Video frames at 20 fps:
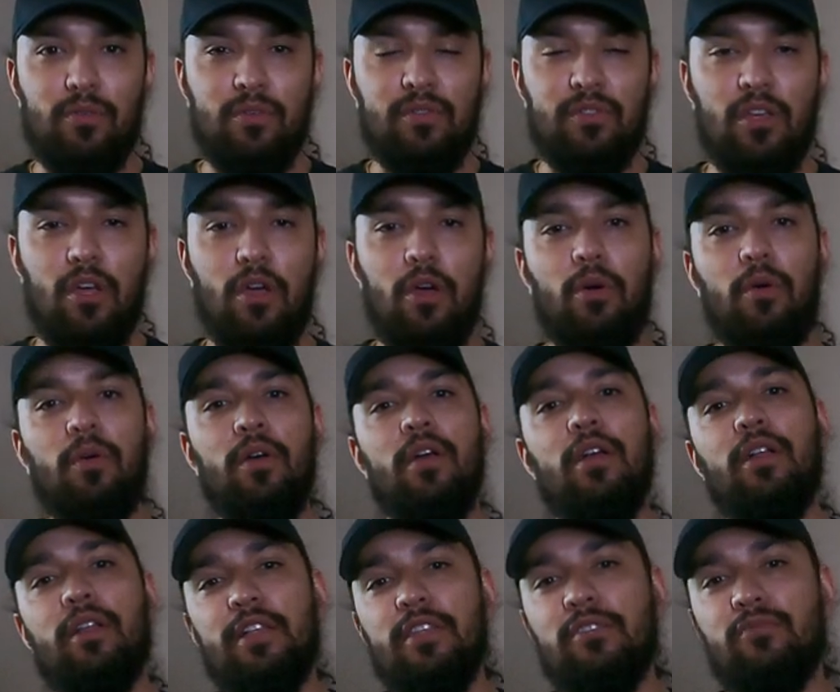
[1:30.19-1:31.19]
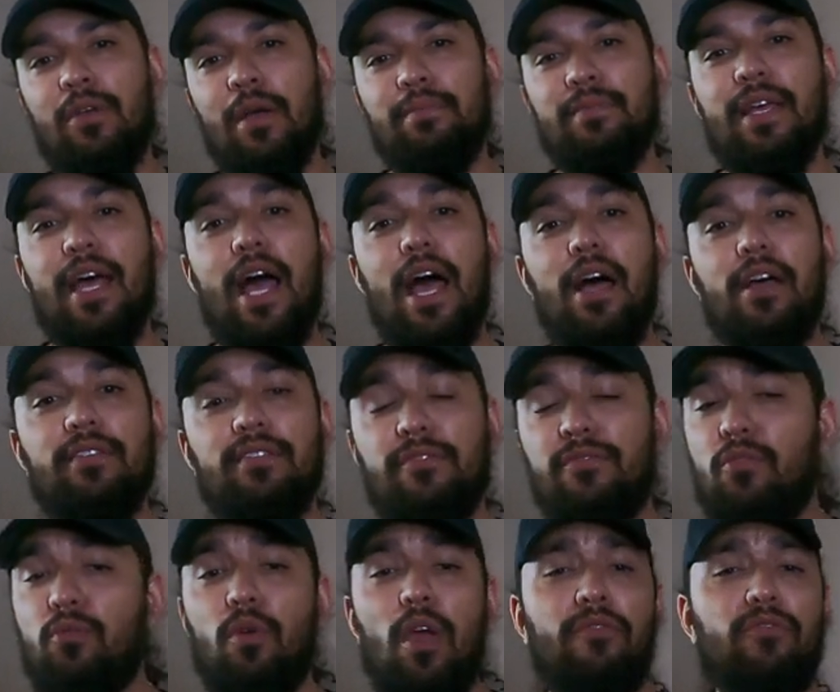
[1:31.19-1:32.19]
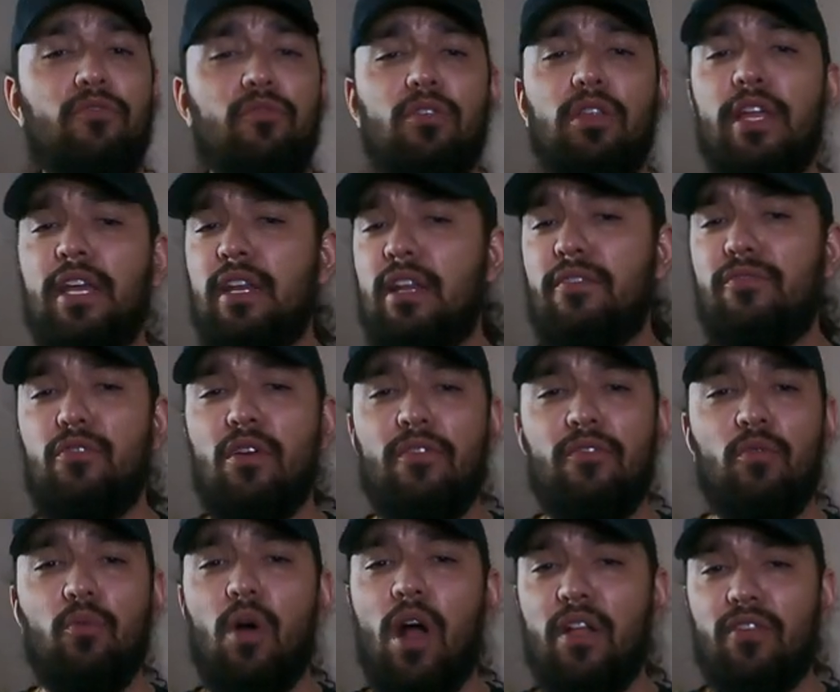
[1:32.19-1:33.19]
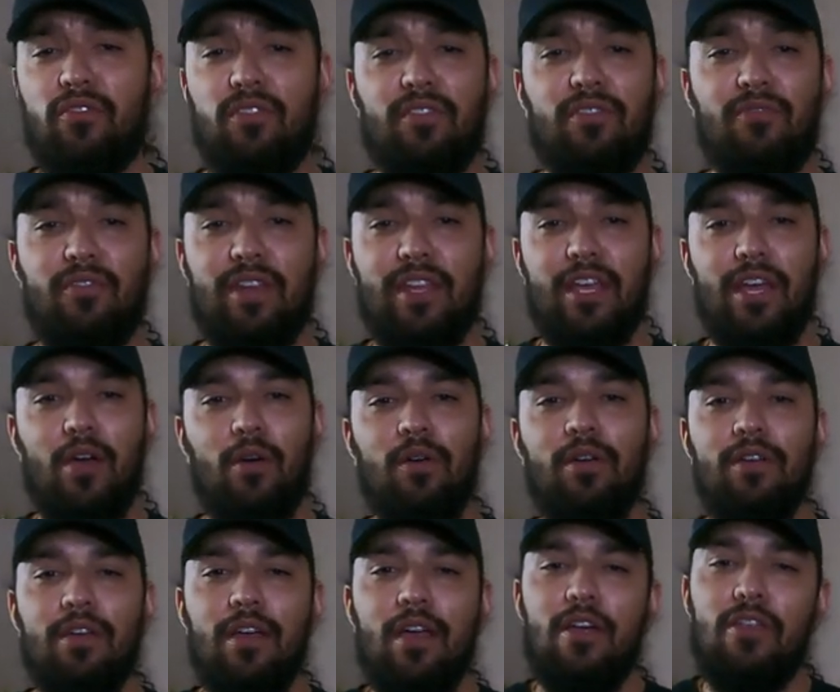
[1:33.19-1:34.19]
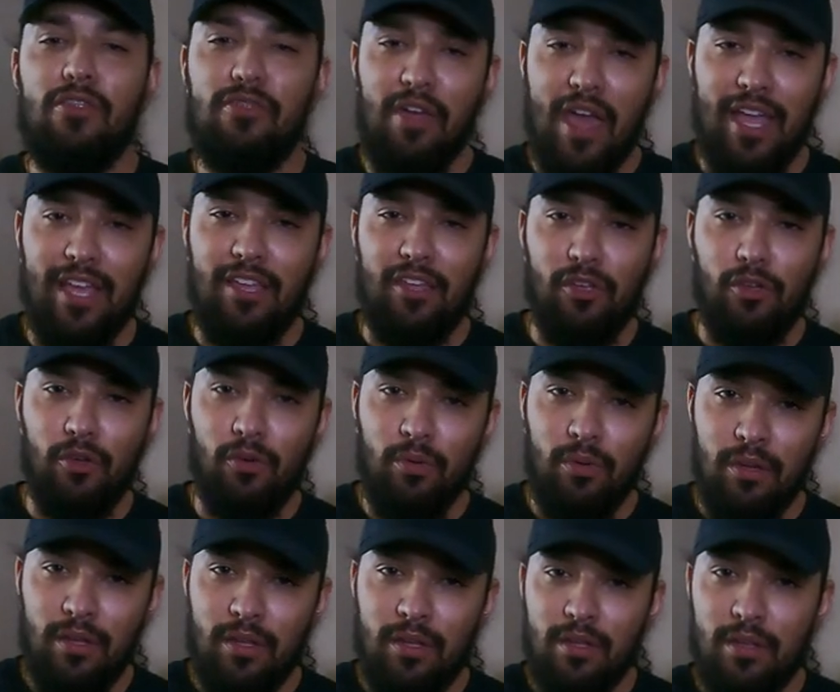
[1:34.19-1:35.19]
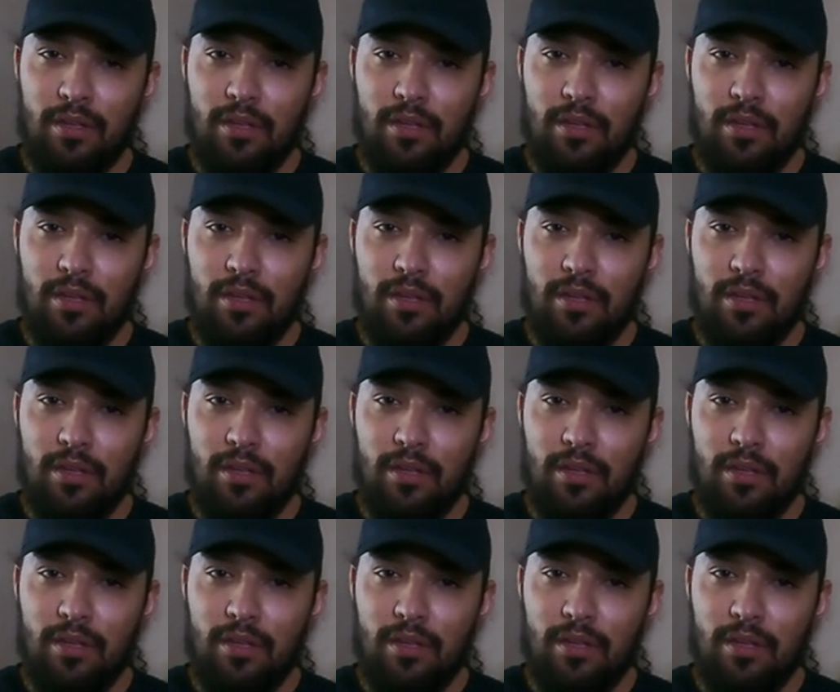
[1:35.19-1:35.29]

So Clint's Reptiles, if you if you Clint, if you ever watch this video, thank you.